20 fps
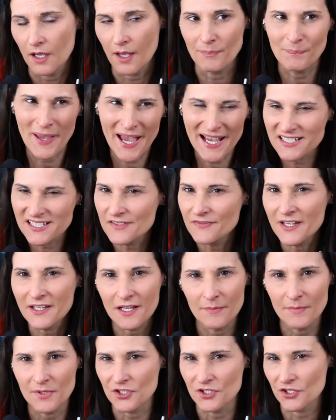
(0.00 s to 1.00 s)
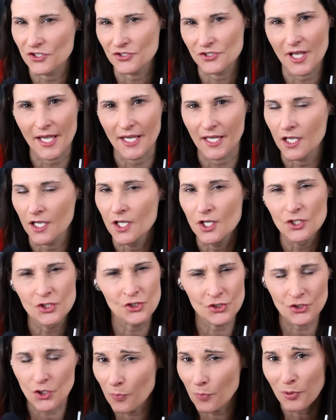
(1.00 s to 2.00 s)
And passive income is just like,
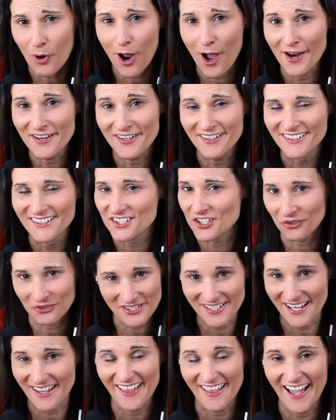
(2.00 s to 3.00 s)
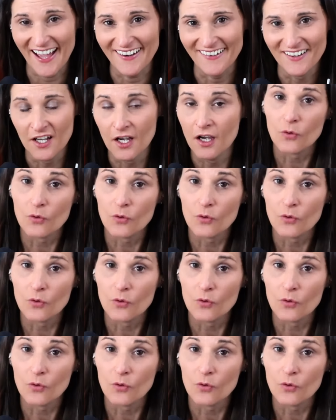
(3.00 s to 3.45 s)
so broad, don't say that.